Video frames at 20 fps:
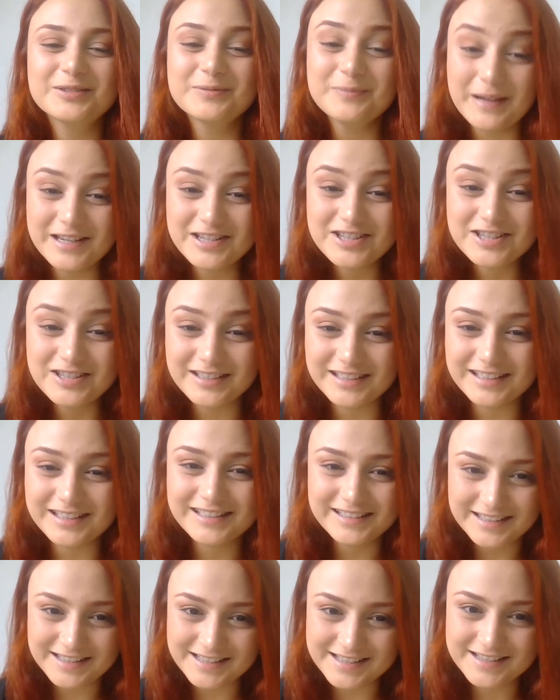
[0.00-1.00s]
not
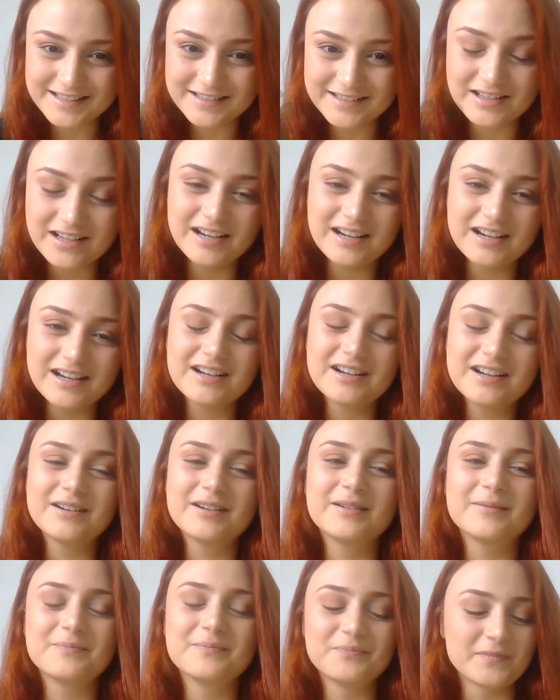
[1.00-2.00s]
mentioning this uh,
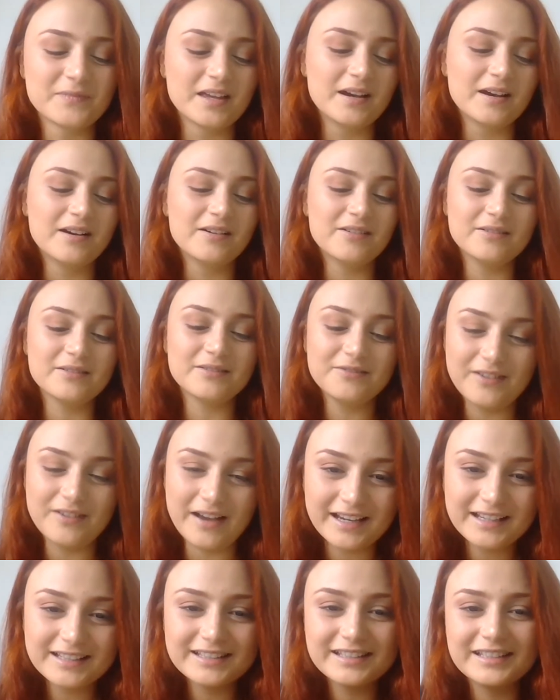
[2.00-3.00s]

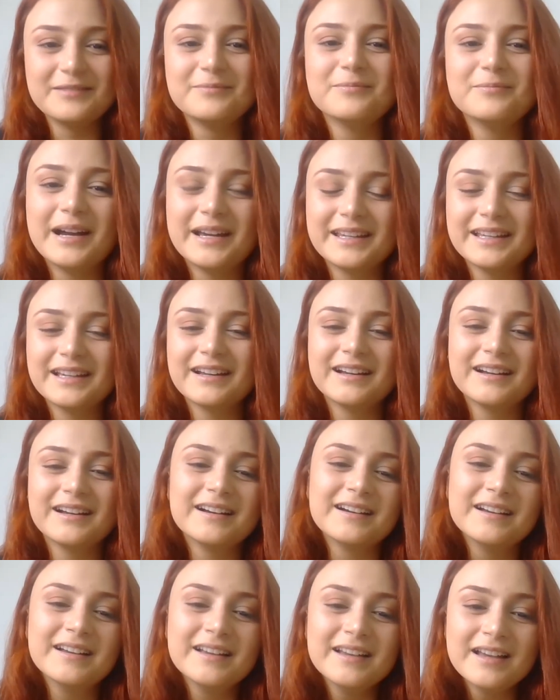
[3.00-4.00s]
uh, fact in my,
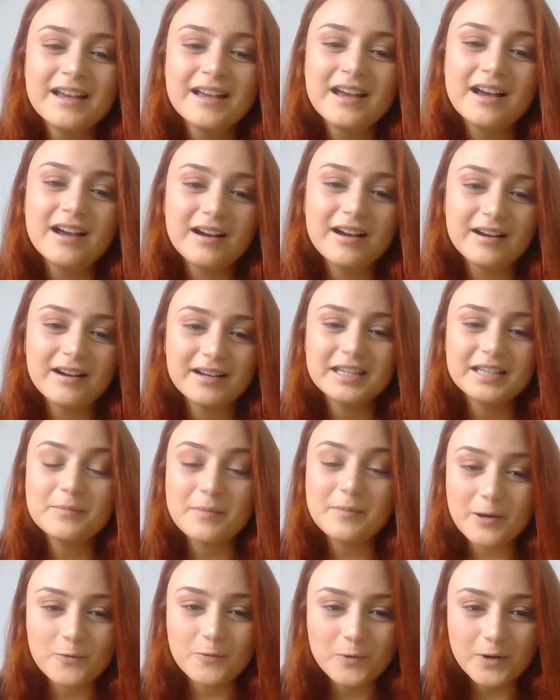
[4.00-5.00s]

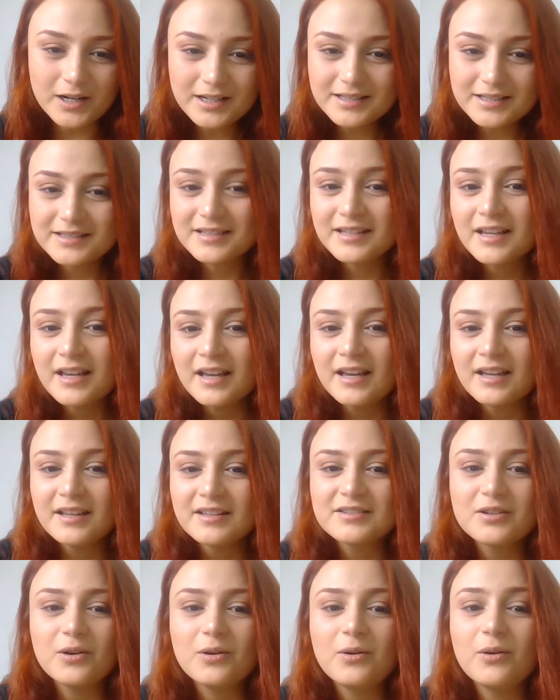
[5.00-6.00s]
in my words.
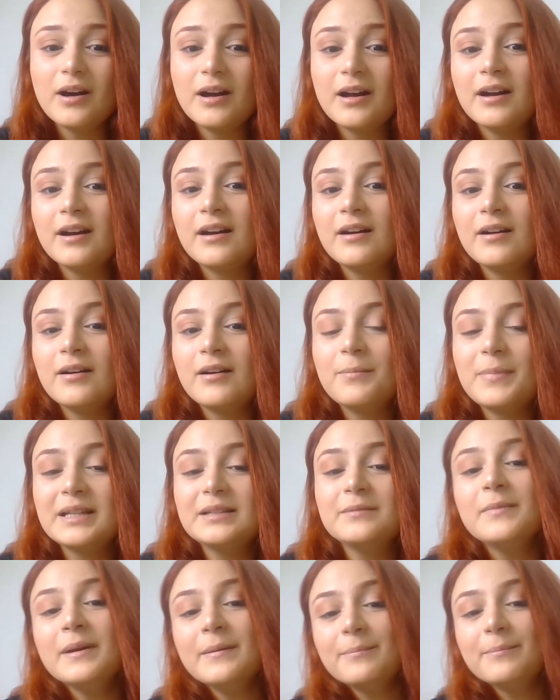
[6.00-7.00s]
So,
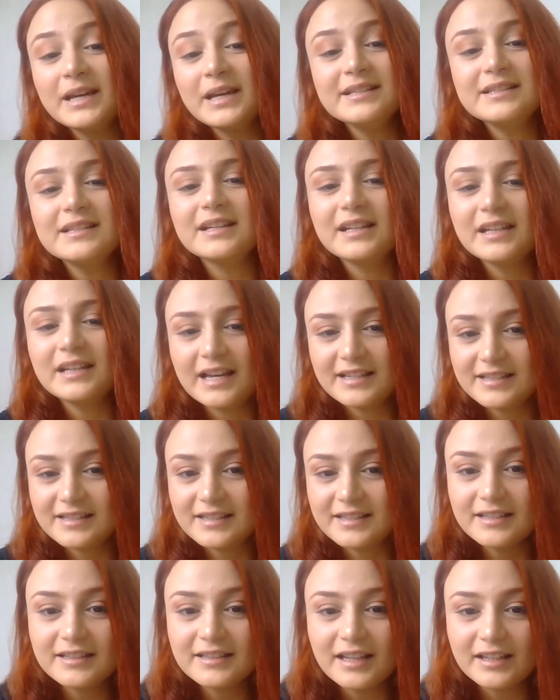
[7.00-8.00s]
but basically
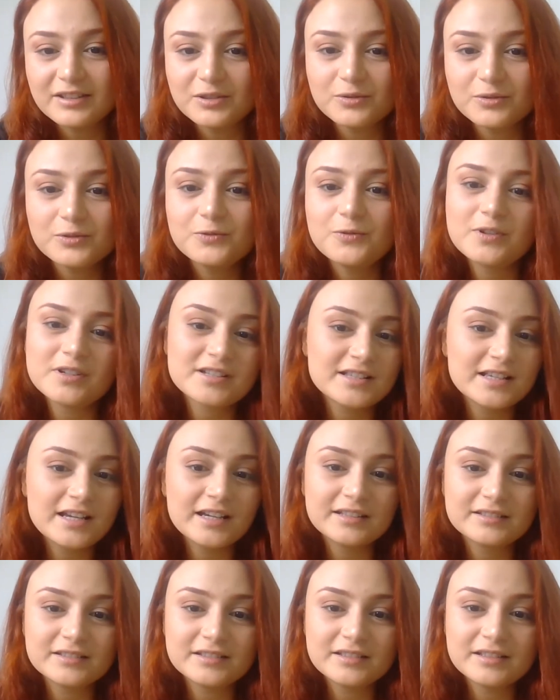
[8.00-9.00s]
I see that youth
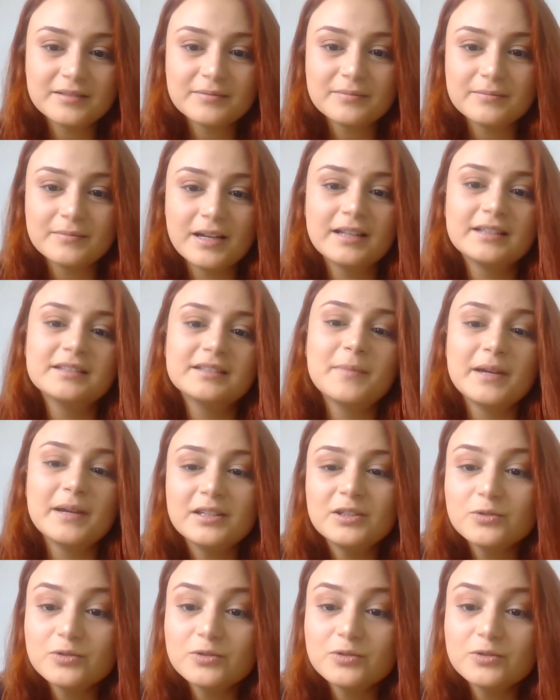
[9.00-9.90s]
work sector and